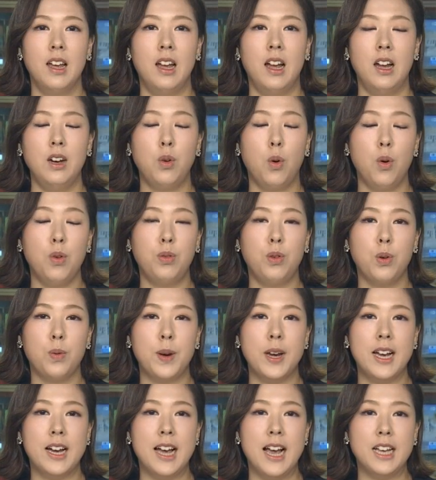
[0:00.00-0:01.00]
North
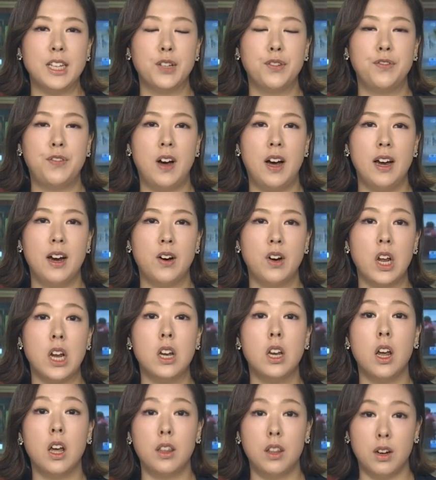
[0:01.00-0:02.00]
Korea has fired
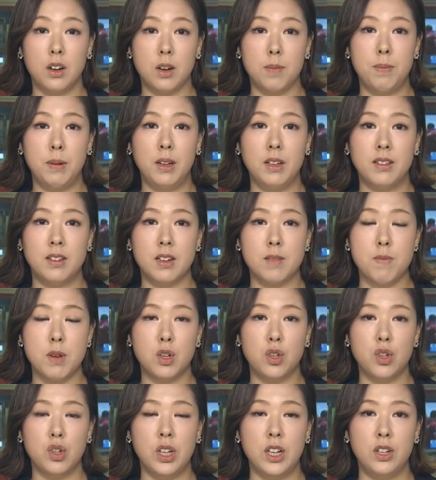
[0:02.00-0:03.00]
another ballistic
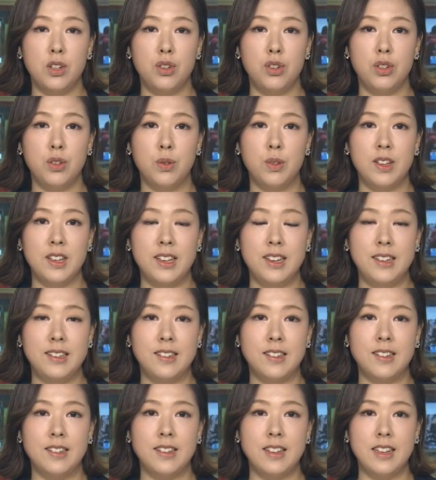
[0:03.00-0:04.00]
missile into the
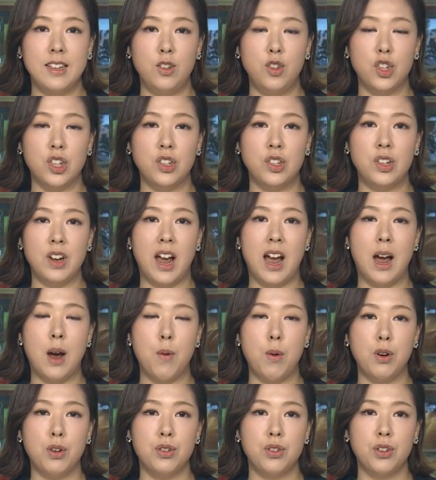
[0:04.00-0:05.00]
East Sea just
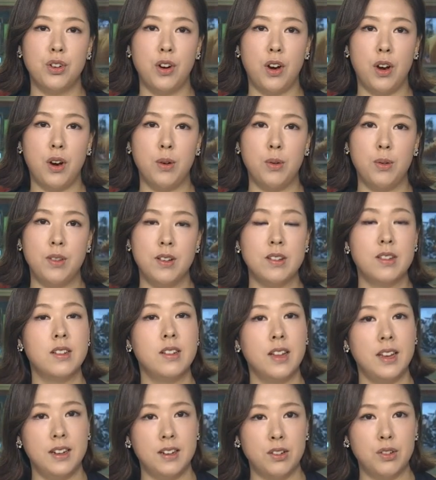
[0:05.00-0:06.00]
hours ago. This
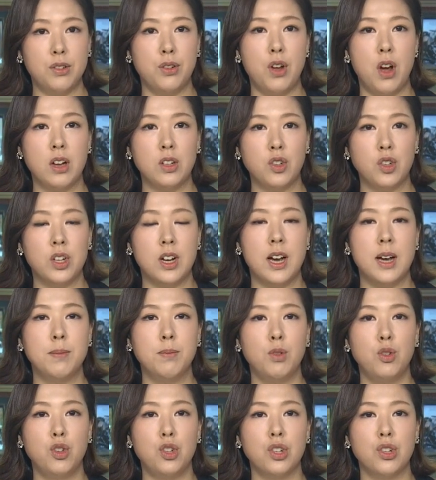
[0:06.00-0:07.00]
latest launch
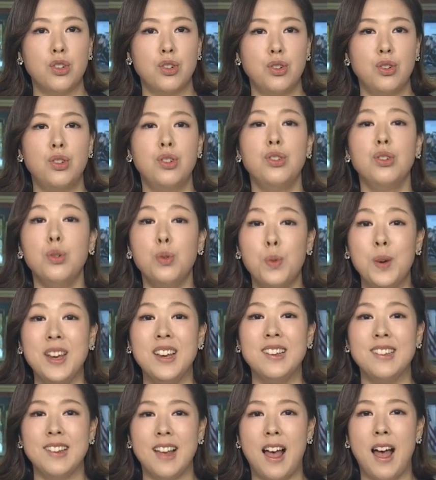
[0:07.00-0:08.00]
comes just 2
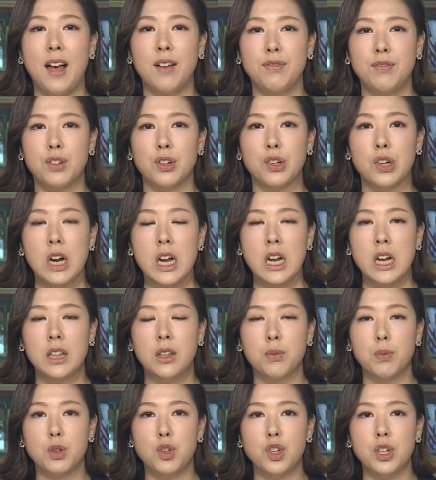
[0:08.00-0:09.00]
weeks after
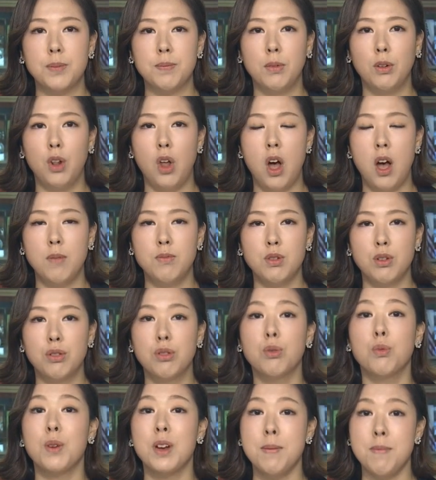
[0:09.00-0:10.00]
the regime lobbed
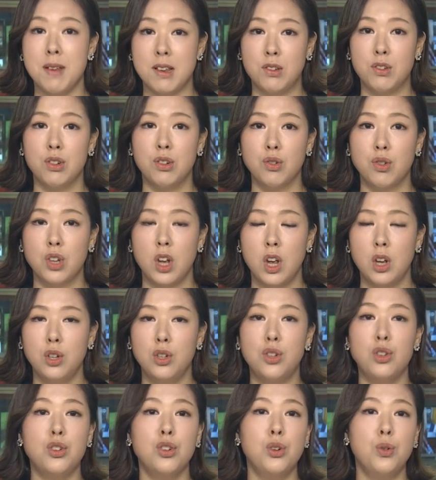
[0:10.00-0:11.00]
3 missiles,
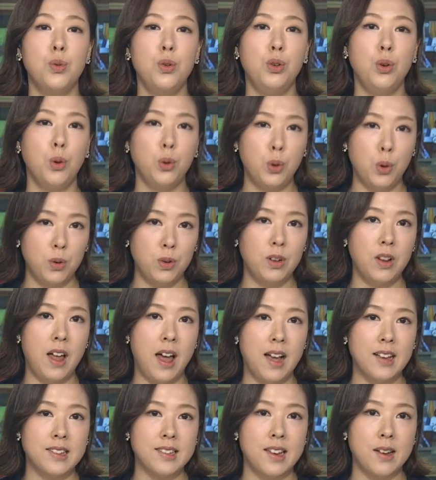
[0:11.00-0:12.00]
2 Nodong
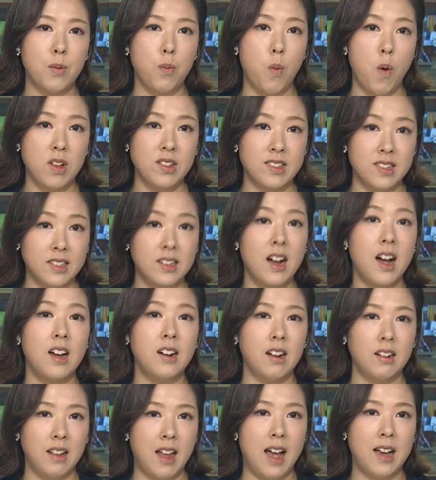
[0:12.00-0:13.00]
class and 1
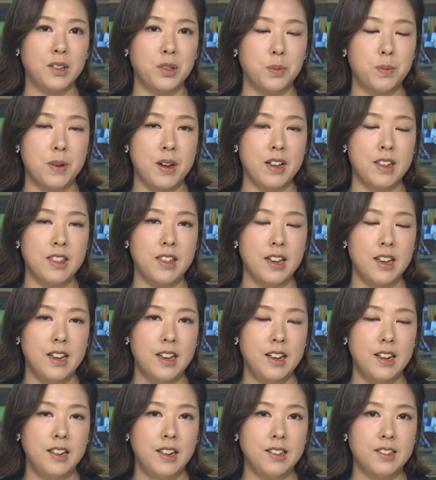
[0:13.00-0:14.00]
SCUD last month.
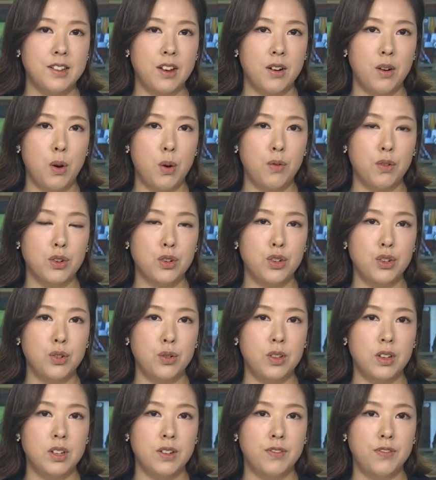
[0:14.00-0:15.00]
Let's go over to
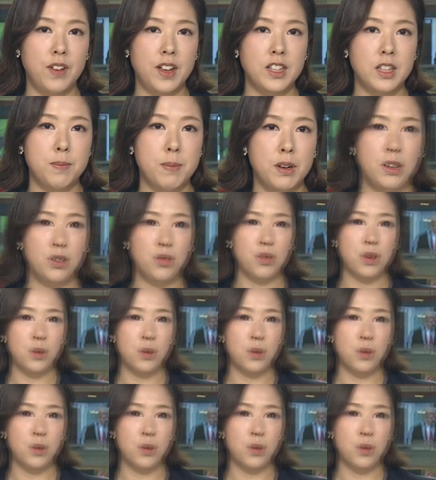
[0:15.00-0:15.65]
the Defense Ministry